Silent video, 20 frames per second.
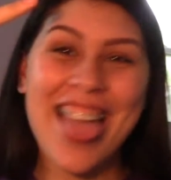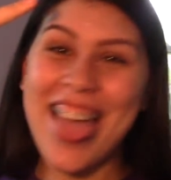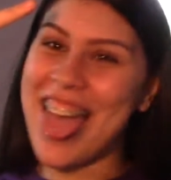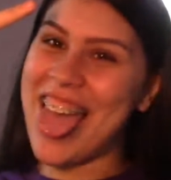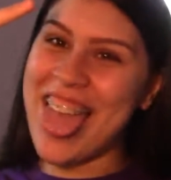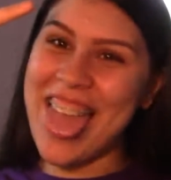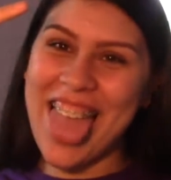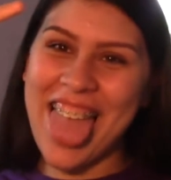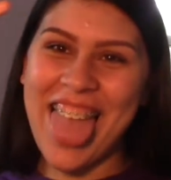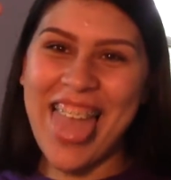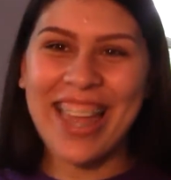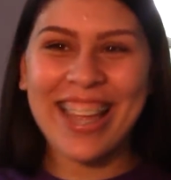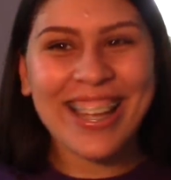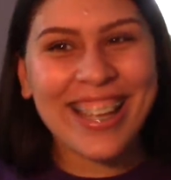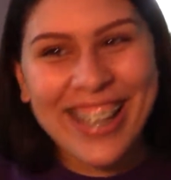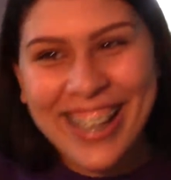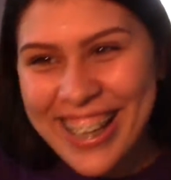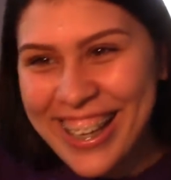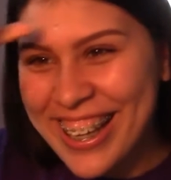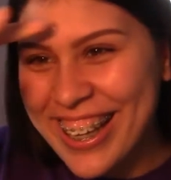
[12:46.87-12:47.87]

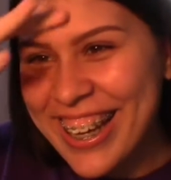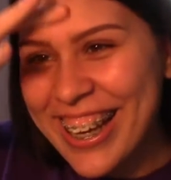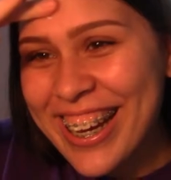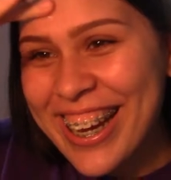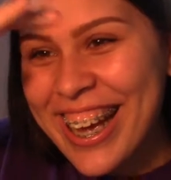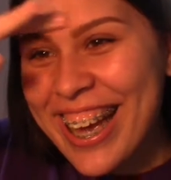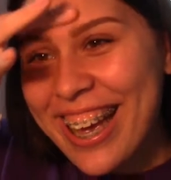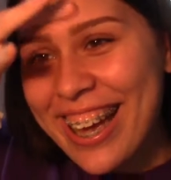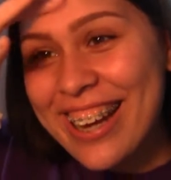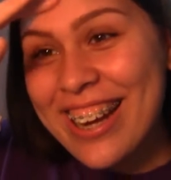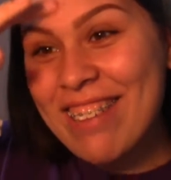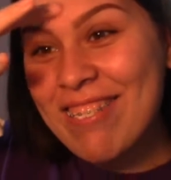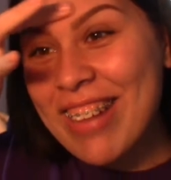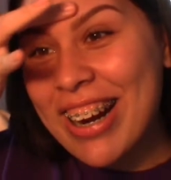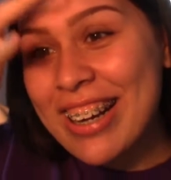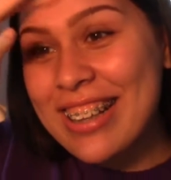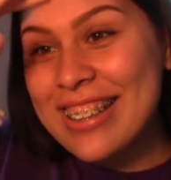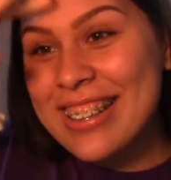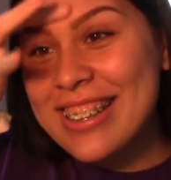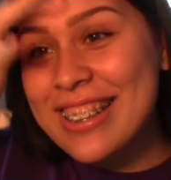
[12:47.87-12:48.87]
And I'm
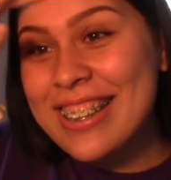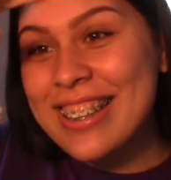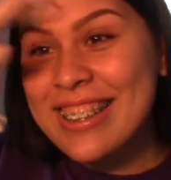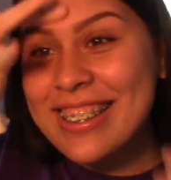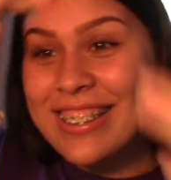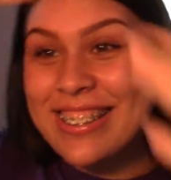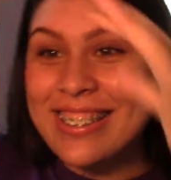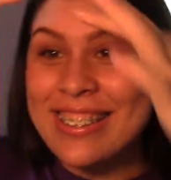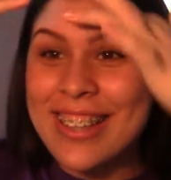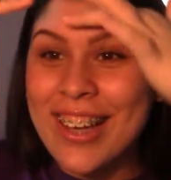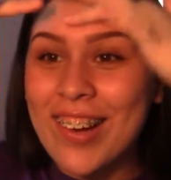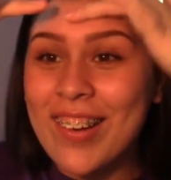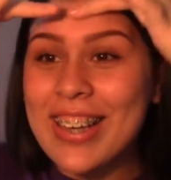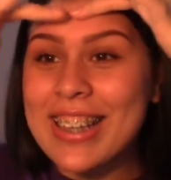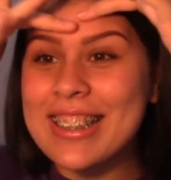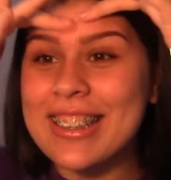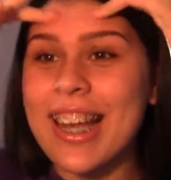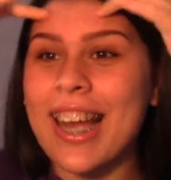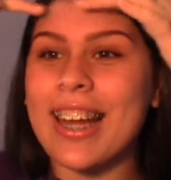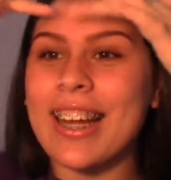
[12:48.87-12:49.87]
honestly so
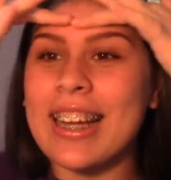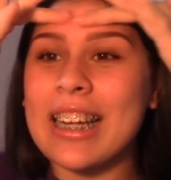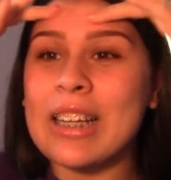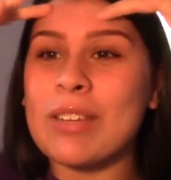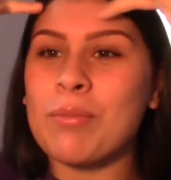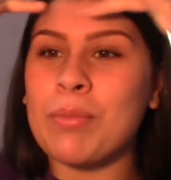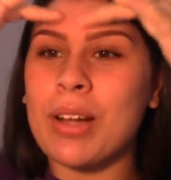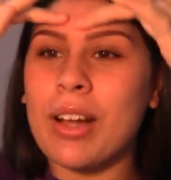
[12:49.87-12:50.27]
excited,